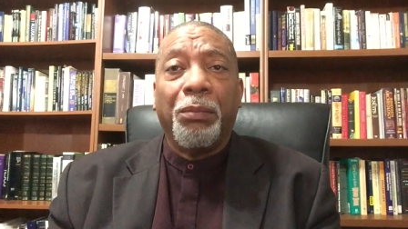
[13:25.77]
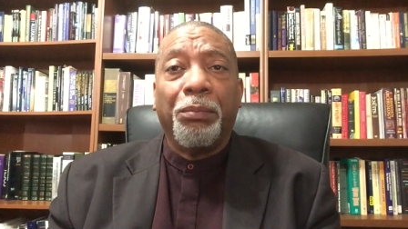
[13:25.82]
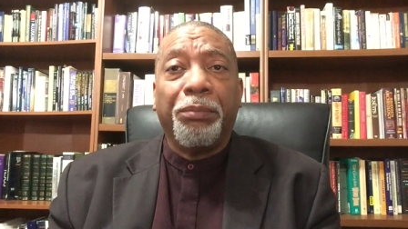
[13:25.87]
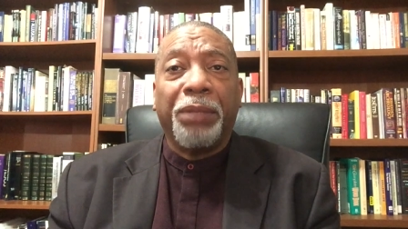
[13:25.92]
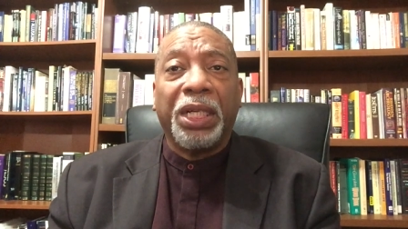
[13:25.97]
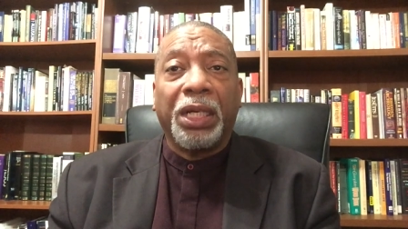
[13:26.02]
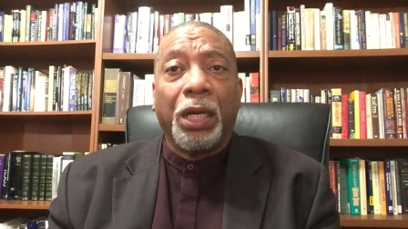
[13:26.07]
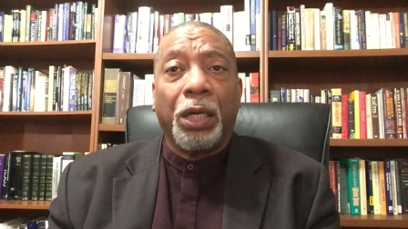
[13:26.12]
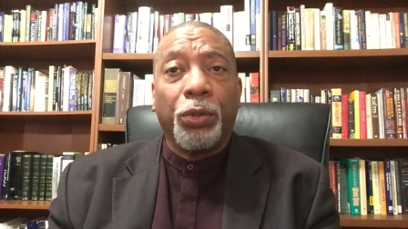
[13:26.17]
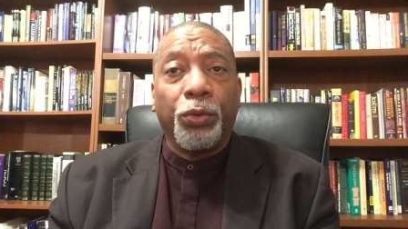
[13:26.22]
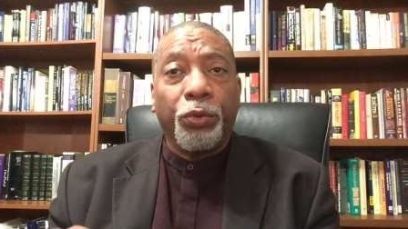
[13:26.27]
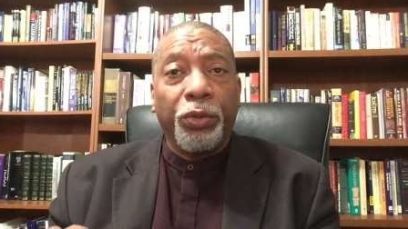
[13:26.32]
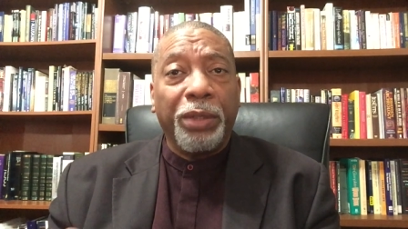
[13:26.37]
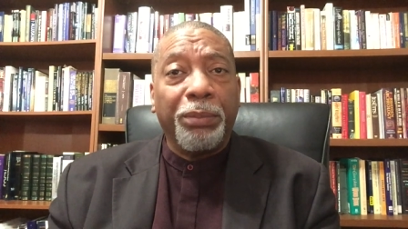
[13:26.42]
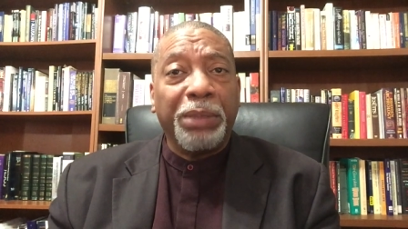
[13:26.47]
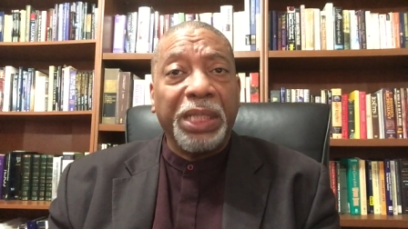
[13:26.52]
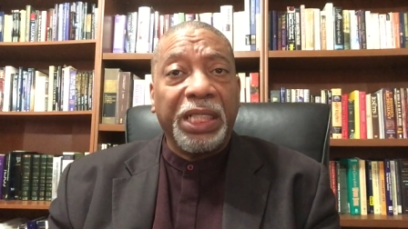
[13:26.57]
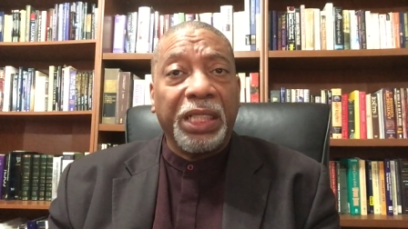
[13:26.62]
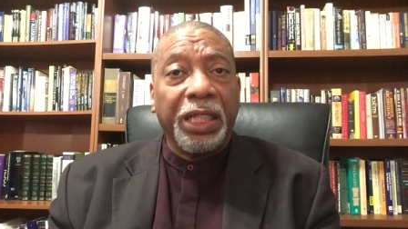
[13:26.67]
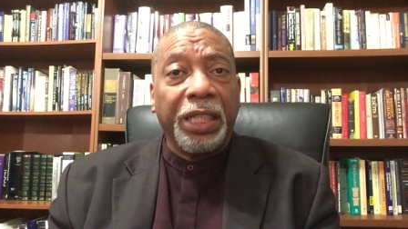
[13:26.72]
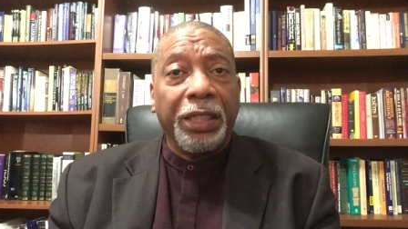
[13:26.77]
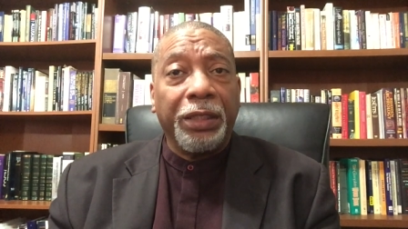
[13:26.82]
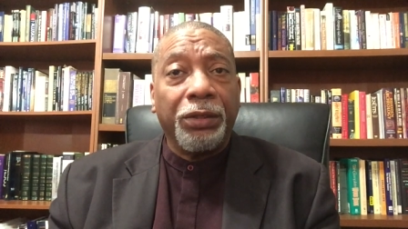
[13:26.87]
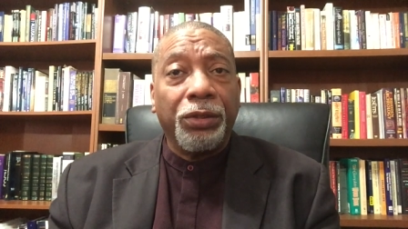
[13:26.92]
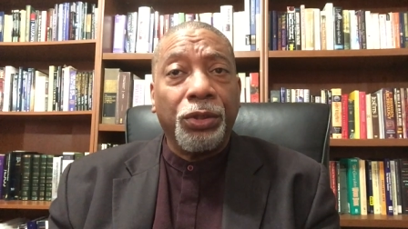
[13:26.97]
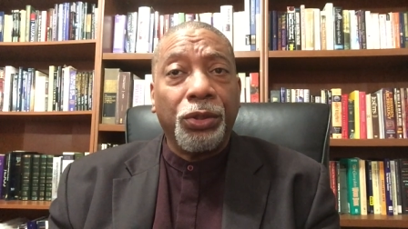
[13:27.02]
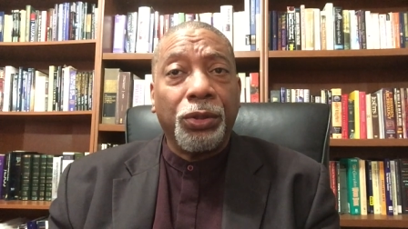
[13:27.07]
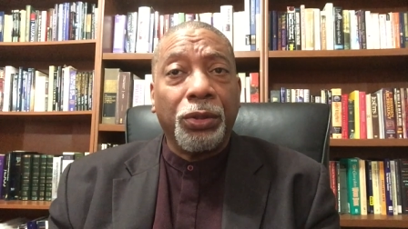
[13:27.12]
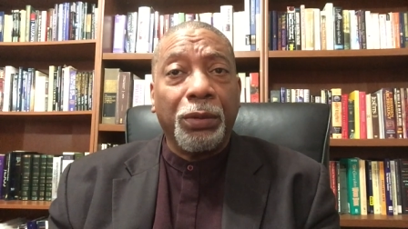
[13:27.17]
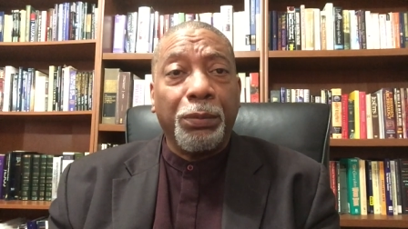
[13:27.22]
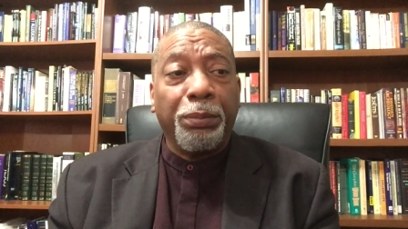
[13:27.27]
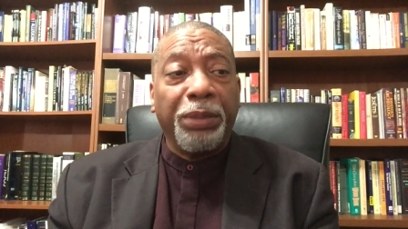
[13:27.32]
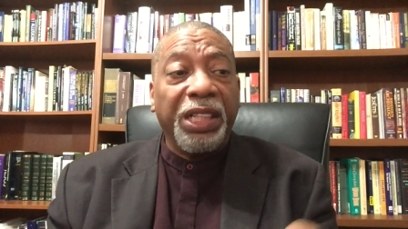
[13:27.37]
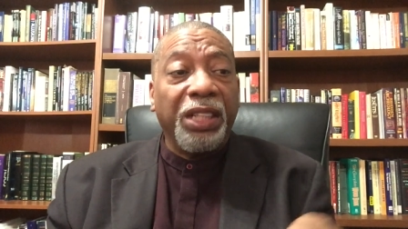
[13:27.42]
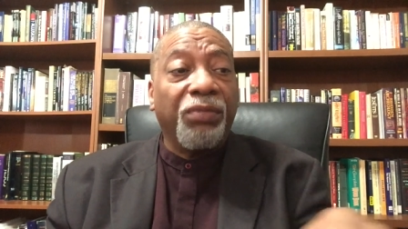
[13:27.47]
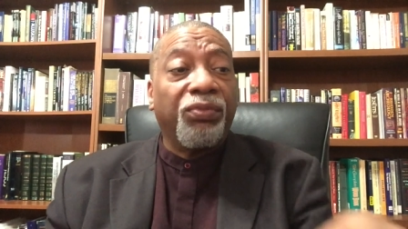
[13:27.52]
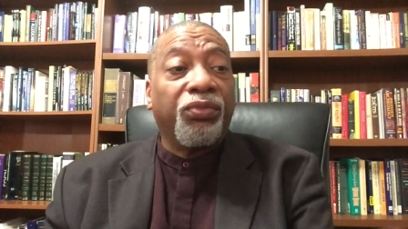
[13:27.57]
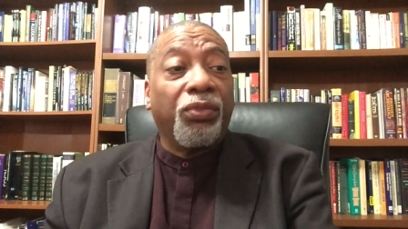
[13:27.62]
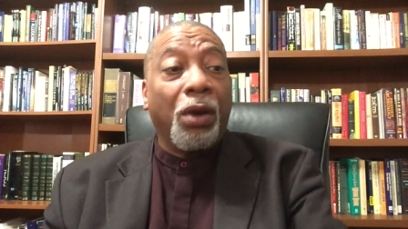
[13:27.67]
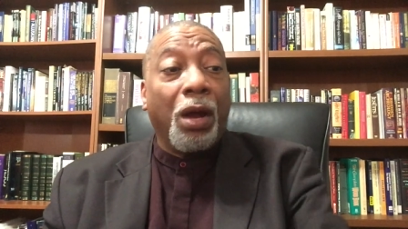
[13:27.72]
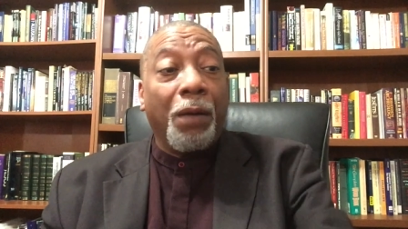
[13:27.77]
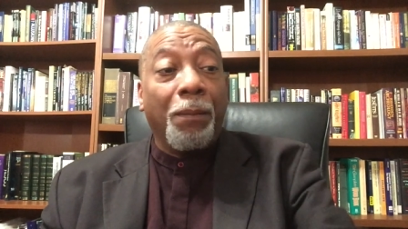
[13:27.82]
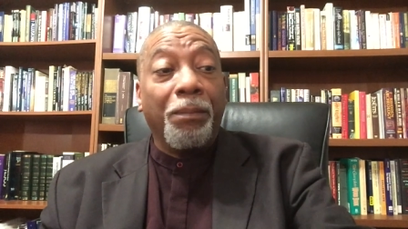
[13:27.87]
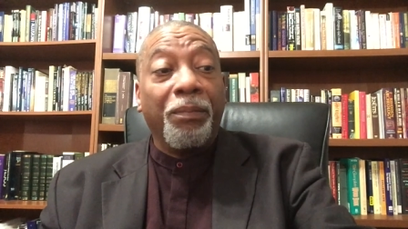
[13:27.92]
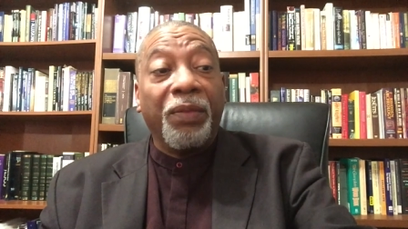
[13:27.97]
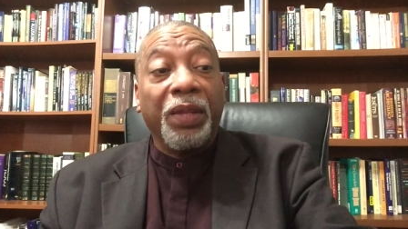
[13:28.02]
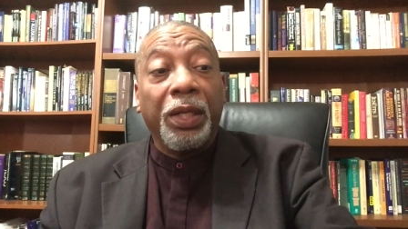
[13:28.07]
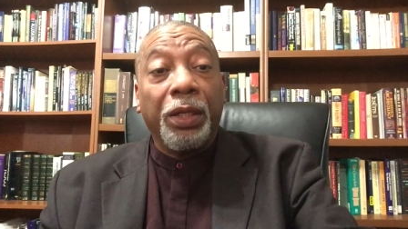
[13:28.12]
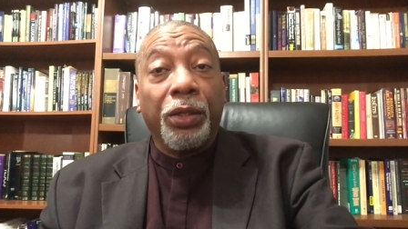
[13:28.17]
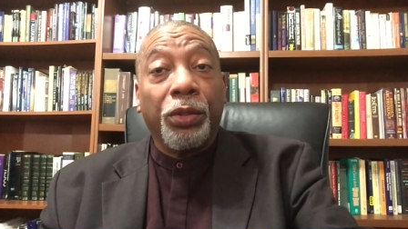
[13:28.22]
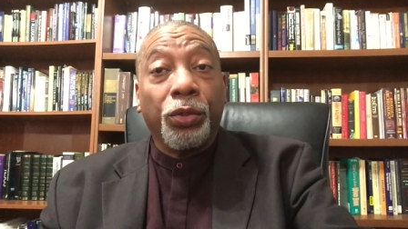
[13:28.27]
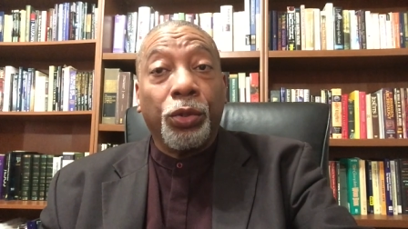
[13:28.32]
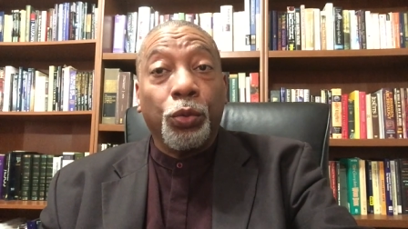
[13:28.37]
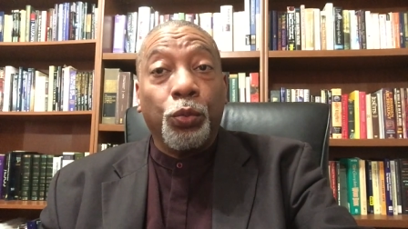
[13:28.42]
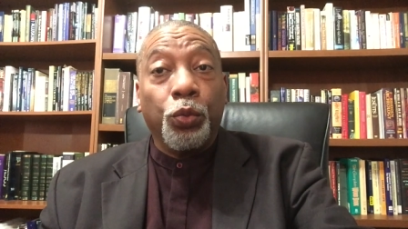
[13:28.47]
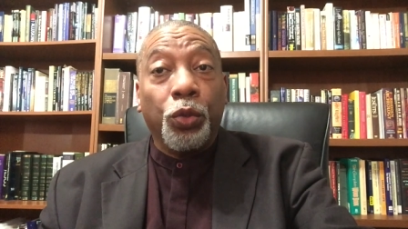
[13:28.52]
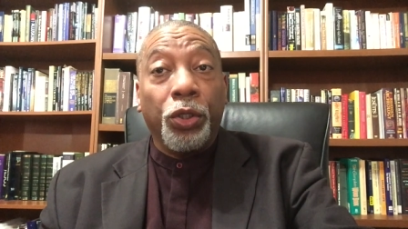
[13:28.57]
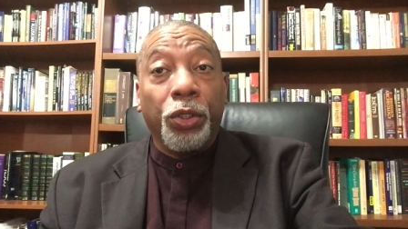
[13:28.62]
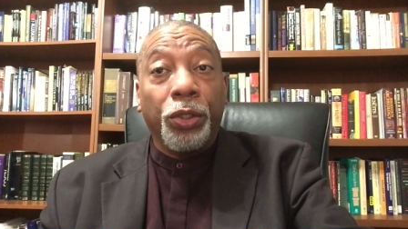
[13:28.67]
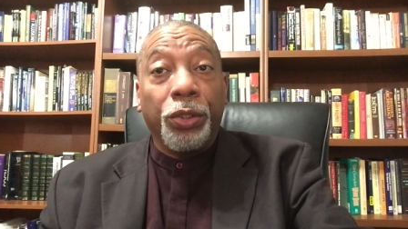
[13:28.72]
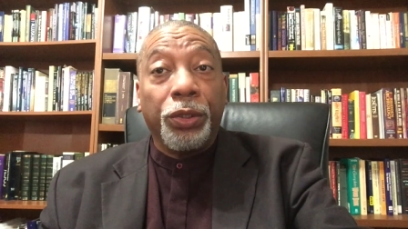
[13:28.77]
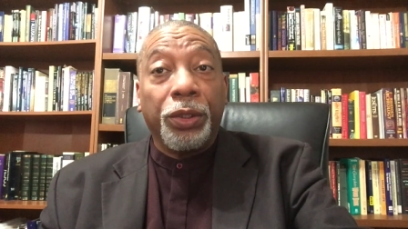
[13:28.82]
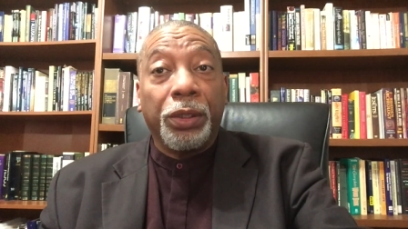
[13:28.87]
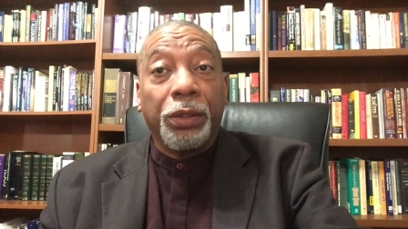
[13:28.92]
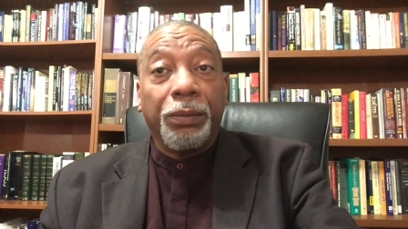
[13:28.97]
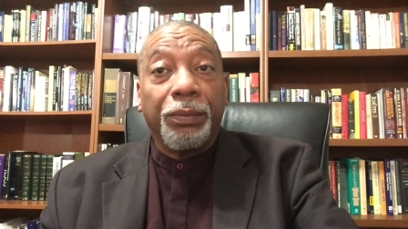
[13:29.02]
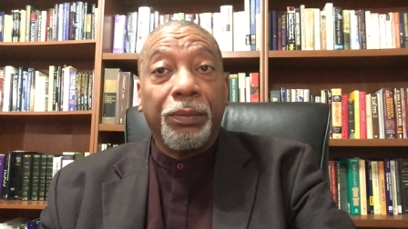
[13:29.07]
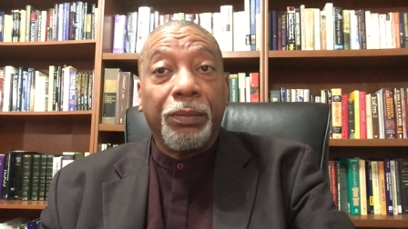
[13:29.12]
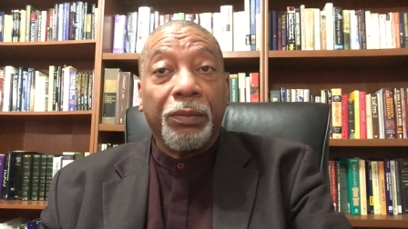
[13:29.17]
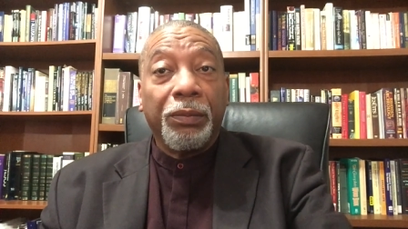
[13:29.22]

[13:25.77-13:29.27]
But our remedy should be from the word.